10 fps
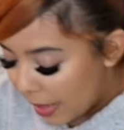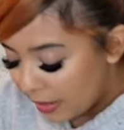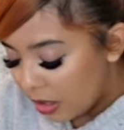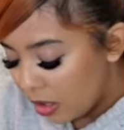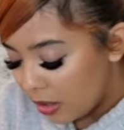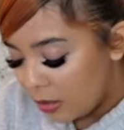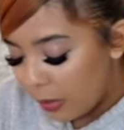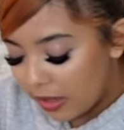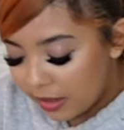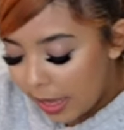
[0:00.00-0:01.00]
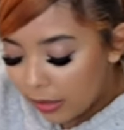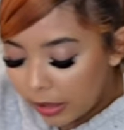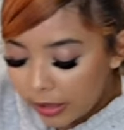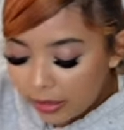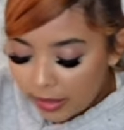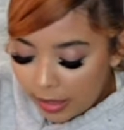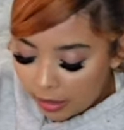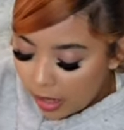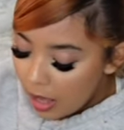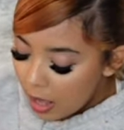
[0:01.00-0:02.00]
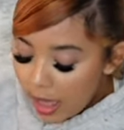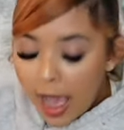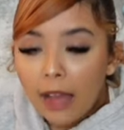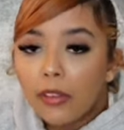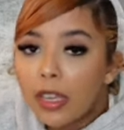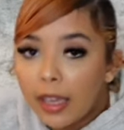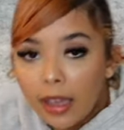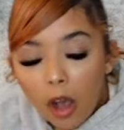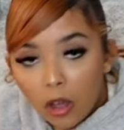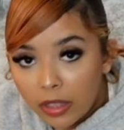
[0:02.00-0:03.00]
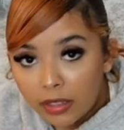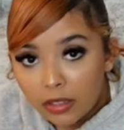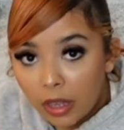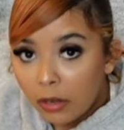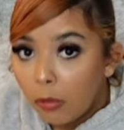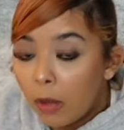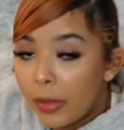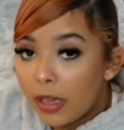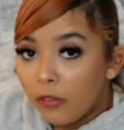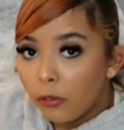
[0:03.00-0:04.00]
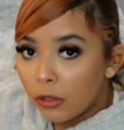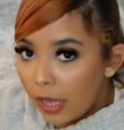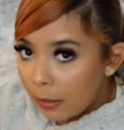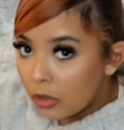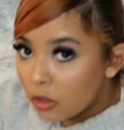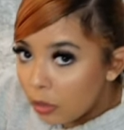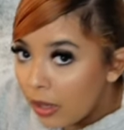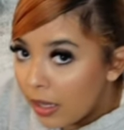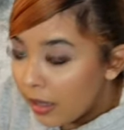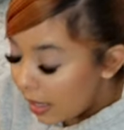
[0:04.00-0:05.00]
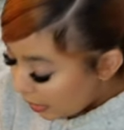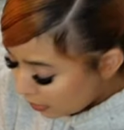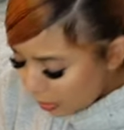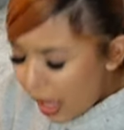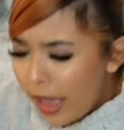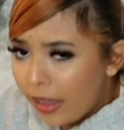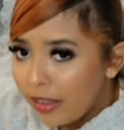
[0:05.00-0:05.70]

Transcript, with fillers: messages with sellers and having to get all this done while being a full-time student, it's a lot.